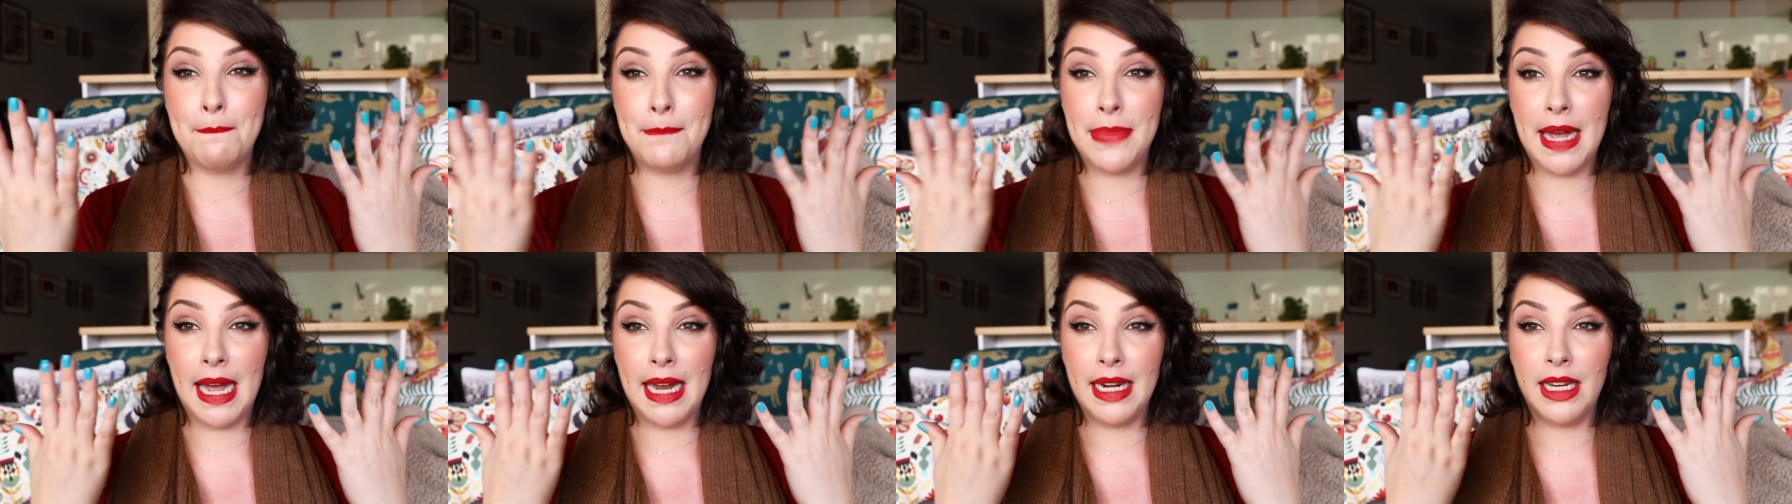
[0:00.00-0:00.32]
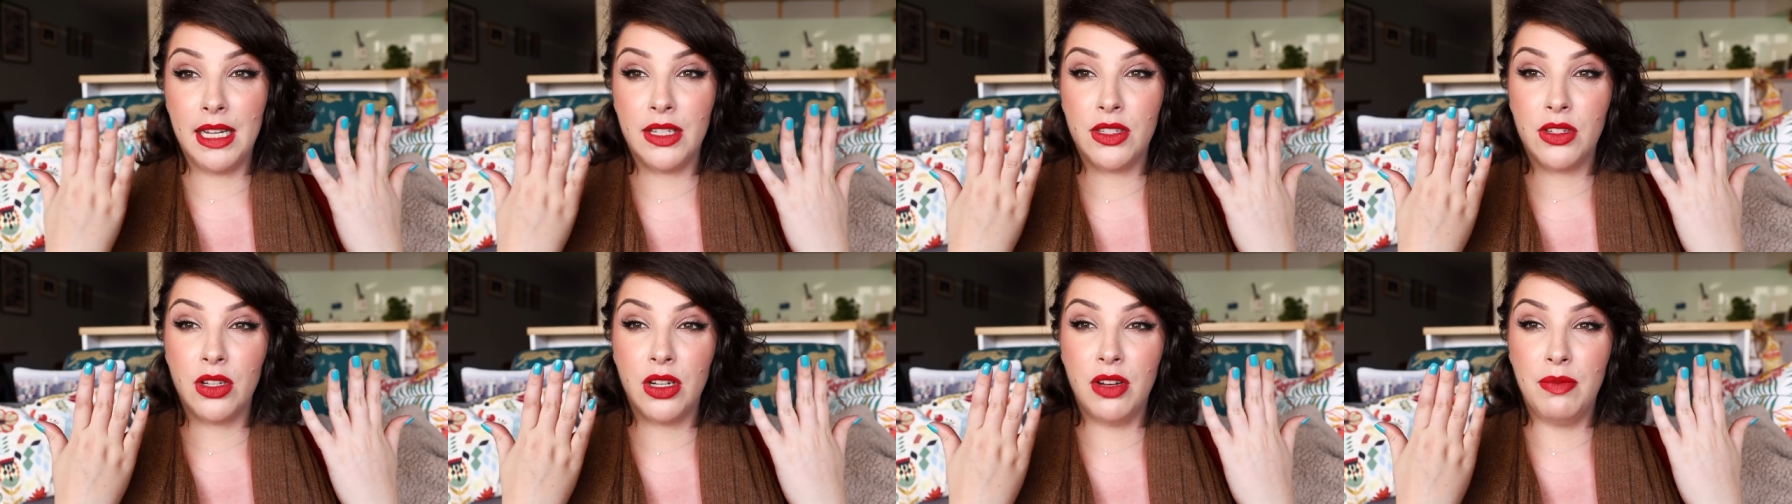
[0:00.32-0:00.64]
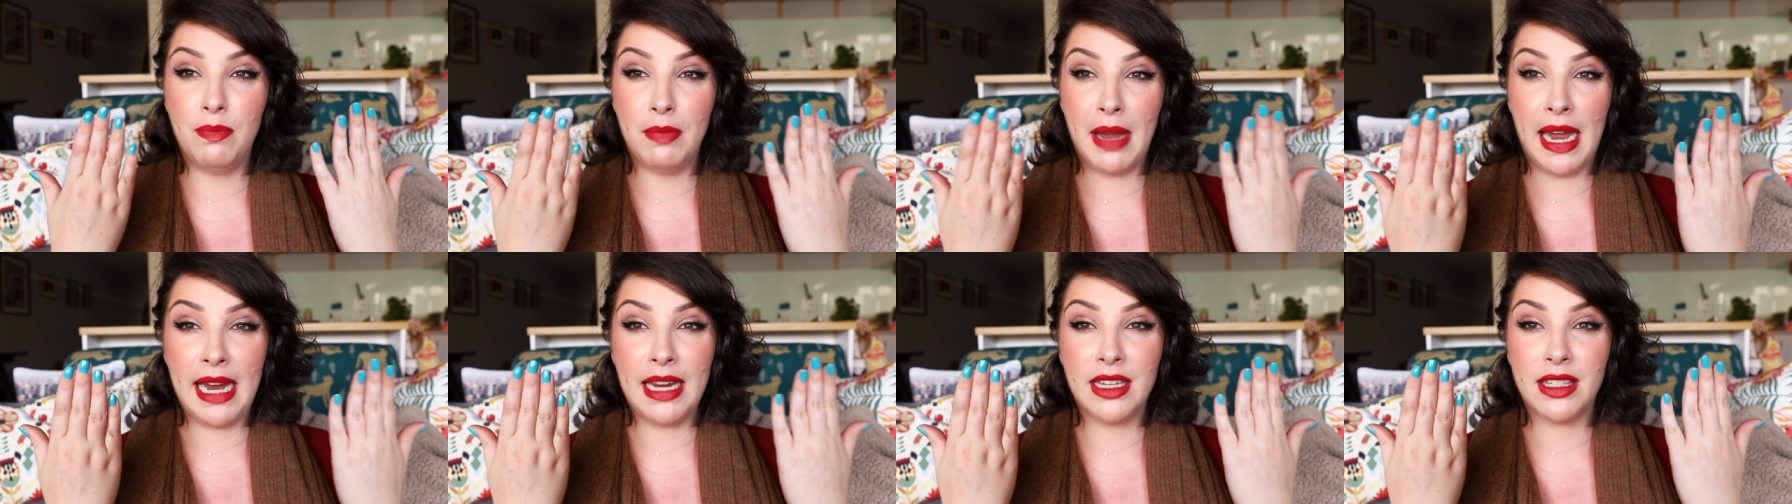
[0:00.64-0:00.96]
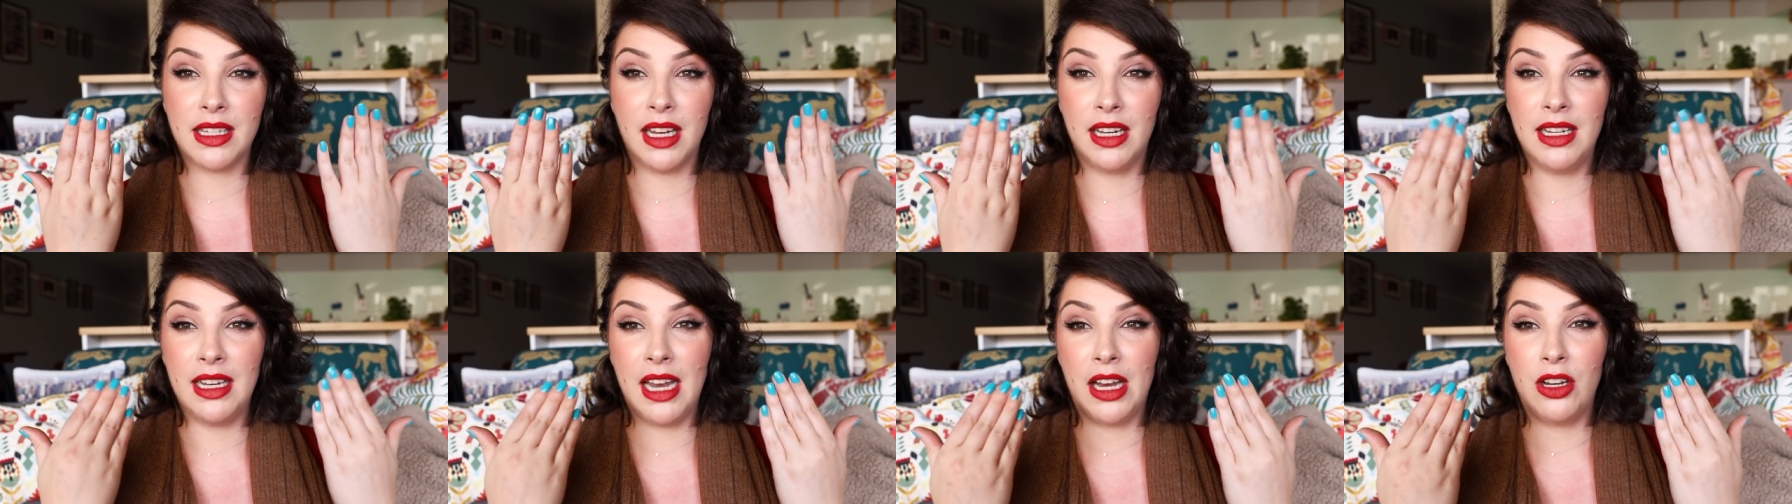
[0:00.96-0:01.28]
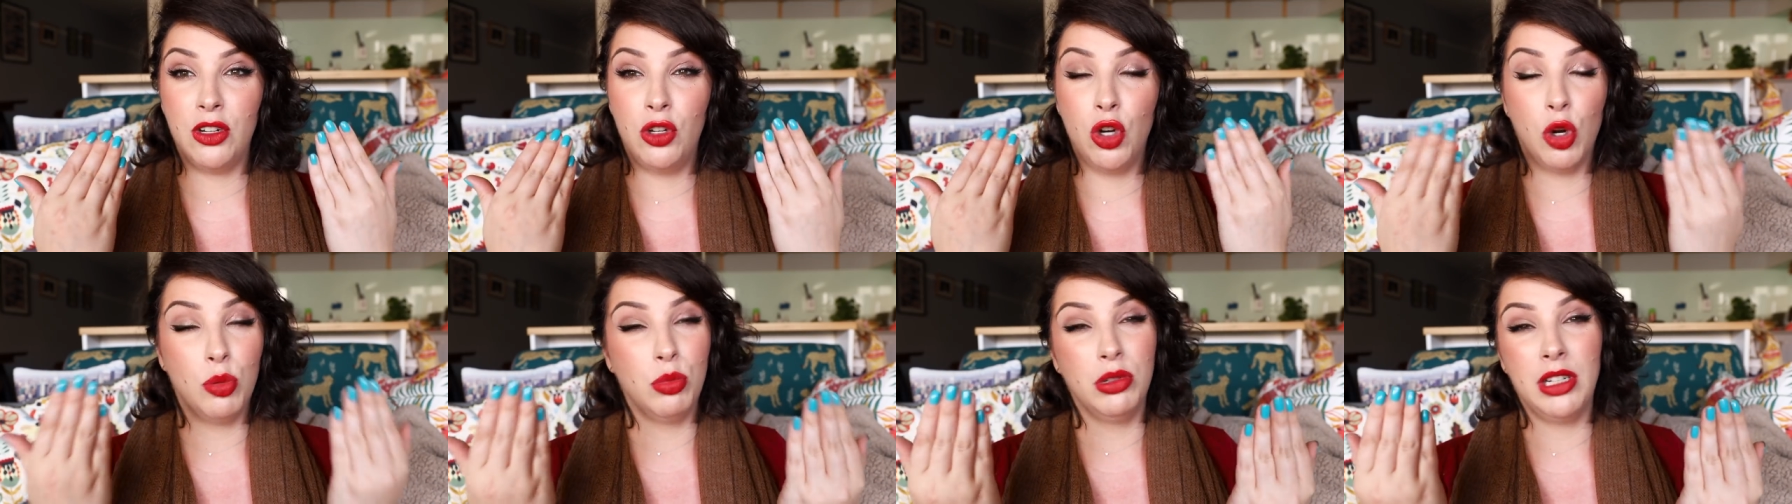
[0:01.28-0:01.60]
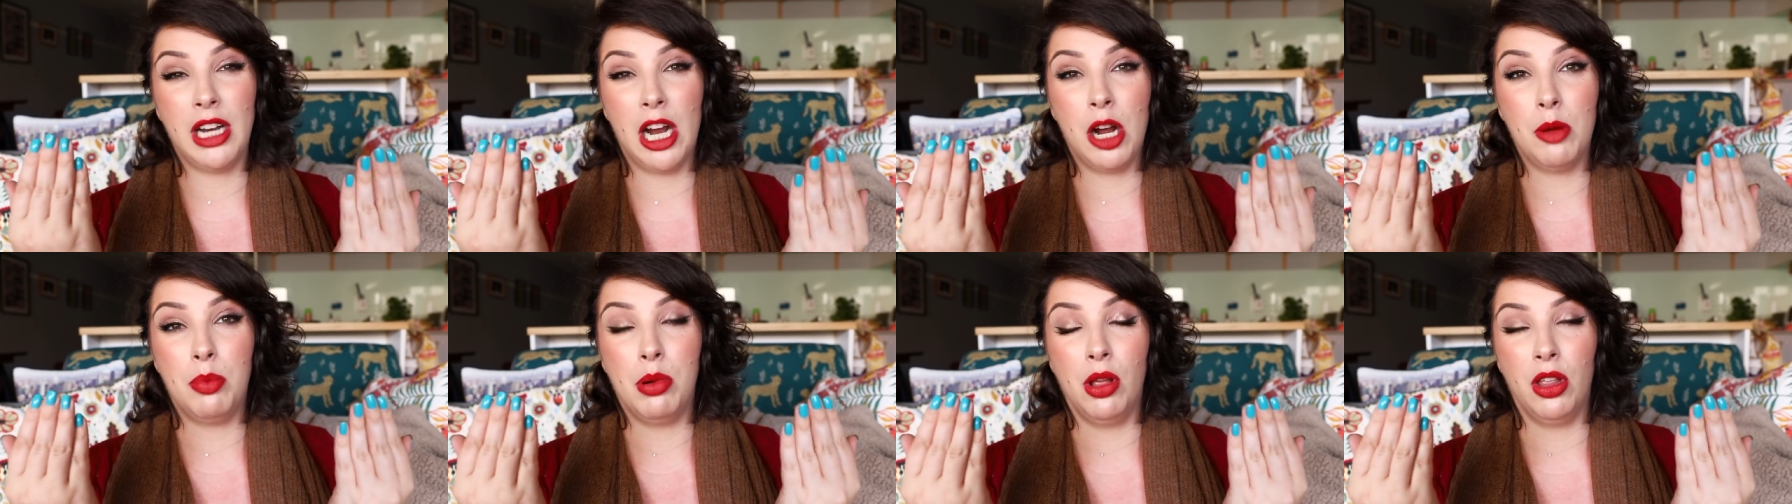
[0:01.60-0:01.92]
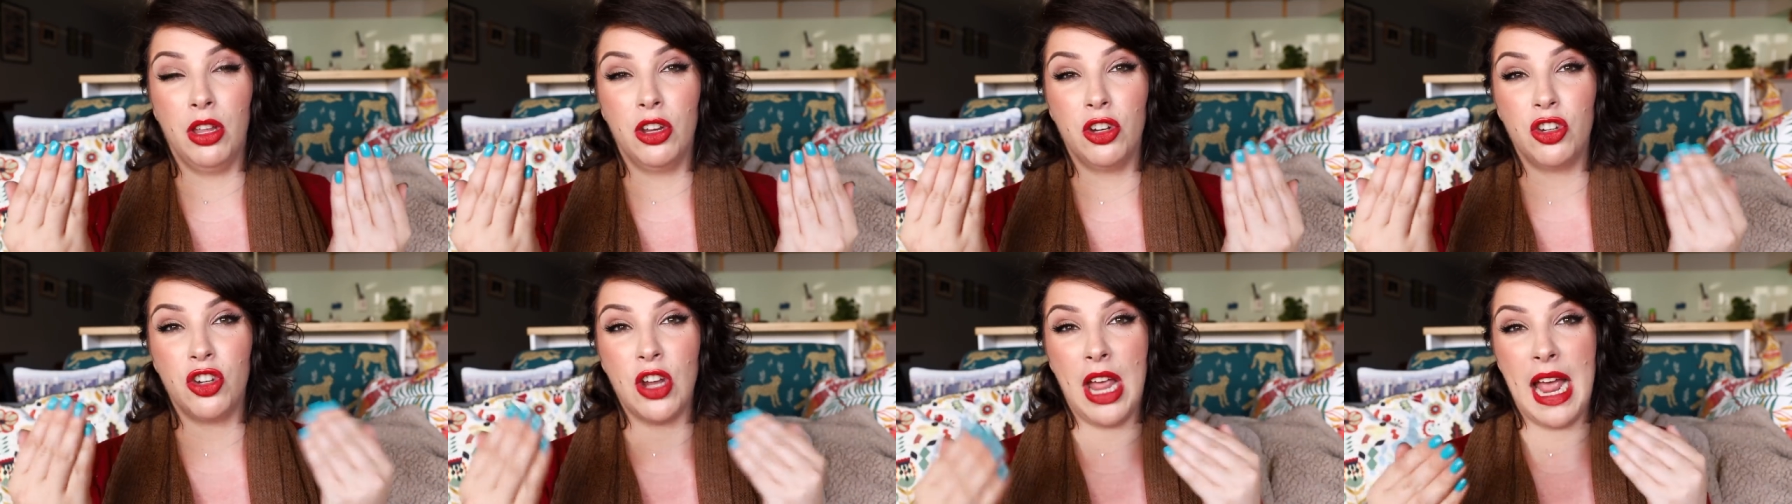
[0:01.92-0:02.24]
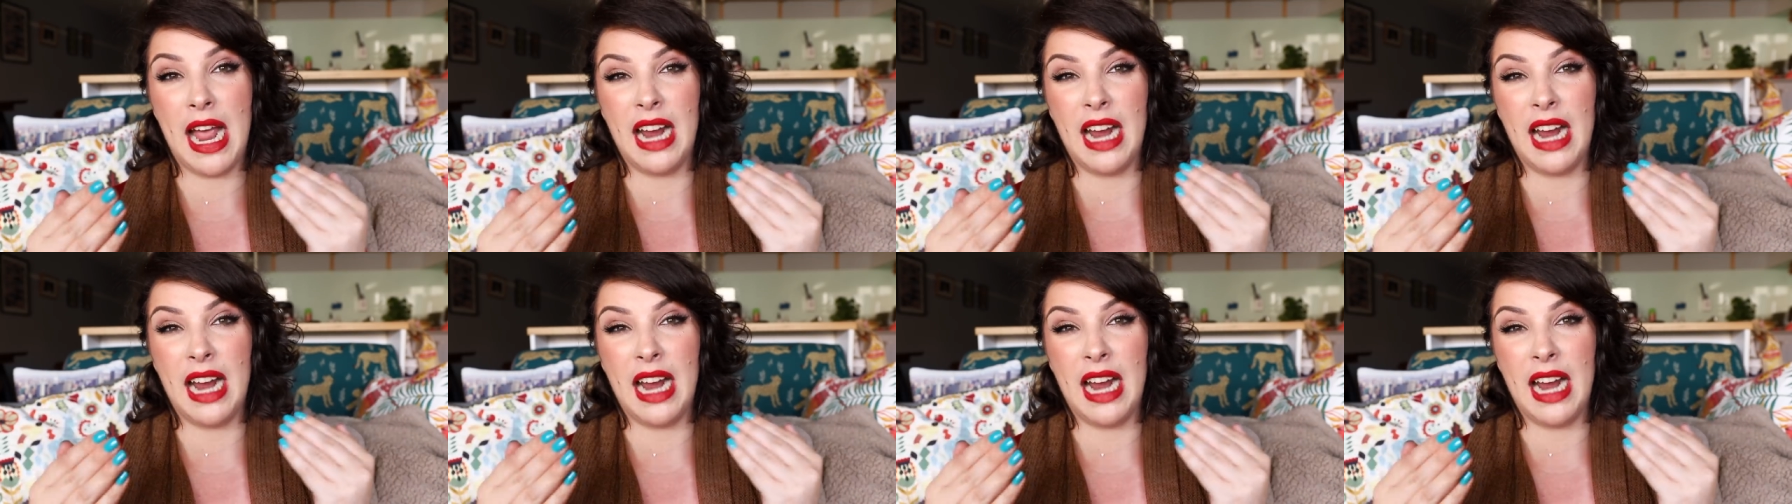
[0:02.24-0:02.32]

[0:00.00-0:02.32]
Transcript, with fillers: but it sort of makes a normal nail polish